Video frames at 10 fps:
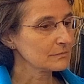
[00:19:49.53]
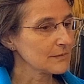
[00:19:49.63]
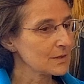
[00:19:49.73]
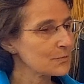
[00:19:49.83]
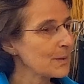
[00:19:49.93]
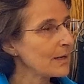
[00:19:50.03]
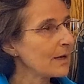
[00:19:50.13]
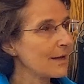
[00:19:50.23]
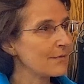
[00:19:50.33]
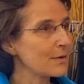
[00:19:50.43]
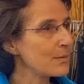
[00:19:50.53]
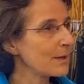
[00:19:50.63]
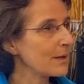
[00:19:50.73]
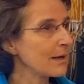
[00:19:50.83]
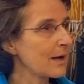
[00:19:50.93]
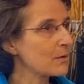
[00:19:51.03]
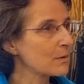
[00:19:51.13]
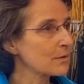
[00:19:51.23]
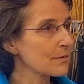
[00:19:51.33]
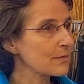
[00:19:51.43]
spending every waking
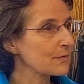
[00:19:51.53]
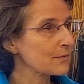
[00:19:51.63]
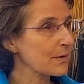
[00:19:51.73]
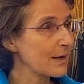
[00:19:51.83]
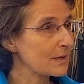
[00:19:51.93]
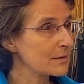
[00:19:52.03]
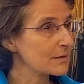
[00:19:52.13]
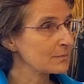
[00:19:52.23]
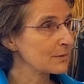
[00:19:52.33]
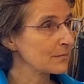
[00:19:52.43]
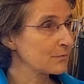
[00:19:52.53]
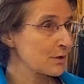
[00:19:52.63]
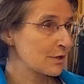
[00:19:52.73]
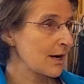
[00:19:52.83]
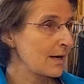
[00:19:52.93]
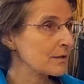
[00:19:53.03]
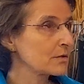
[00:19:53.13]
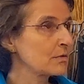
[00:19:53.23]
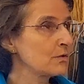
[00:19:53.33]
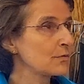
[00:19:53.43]
hour with friends, which I had
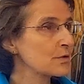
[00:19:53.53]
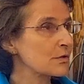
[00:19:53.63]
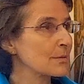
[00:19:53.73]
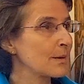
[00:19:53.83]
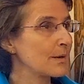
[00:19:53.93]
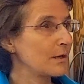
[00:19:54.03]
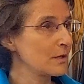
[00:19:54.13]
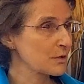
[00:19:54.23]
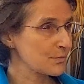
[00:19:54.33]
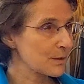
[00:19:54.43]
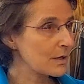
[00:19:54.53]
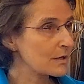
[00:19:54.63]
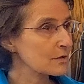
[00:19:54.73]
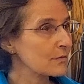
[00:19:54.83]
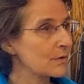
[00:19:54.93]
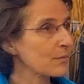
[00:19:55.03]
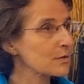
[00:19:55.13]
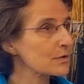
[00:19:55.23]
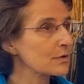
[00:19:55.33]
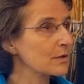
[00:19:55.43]
to do for so many years because of what
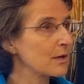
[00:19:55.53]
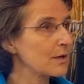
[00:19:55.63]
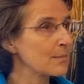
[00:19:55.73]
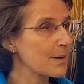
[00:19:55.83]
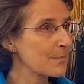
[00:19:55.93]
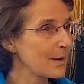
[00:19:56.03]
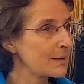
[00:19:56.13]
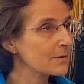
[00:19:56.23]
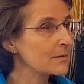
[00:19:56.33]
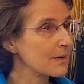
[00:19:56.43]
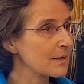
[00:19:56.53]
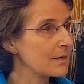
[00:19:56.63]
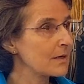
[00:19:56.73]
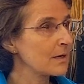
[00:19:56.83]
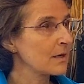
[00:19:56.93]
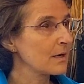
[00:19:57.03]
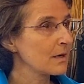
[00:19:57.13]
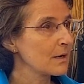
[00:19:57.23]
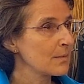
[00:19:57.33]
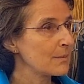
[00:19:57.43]
was going on in my mind, right? Mm
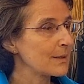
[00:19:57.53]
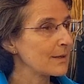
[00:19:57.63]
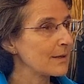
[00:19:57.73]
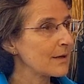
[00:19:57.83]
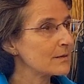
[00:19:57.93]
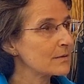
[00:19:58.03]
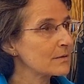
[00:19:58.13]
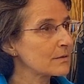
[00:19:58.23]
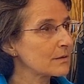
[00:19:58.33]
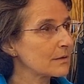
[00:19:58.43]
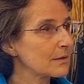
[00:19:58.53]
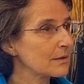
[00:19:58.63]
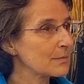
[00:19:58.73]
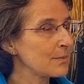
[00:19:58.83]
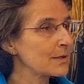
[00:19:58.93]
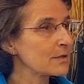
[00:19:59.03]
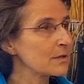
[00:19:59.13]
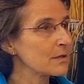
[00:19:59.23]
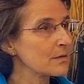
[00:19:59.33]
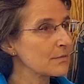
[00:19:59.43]
-hmm. But now,
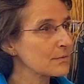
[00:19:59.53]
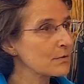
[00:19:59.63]
especially through